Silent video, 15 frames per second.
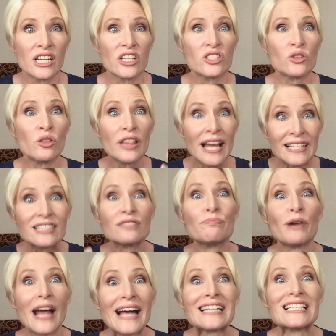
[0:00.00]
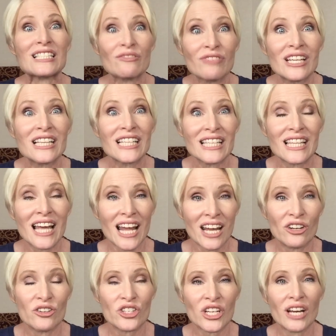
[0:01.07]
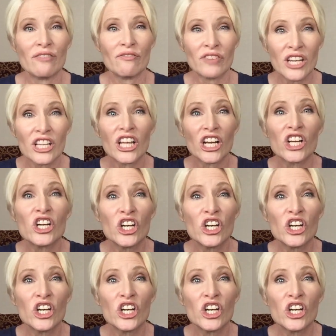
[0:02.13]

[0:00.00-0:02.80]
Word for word: So let's practice feeling that energy and feel it